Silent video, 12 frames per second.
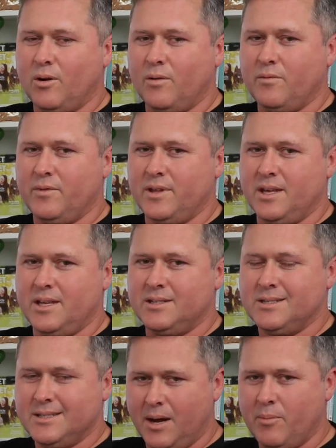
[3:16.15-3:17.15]
of the
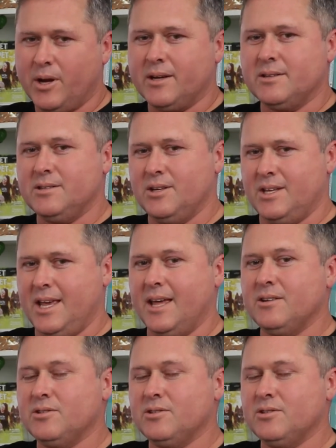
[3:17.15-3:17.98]
stomach to get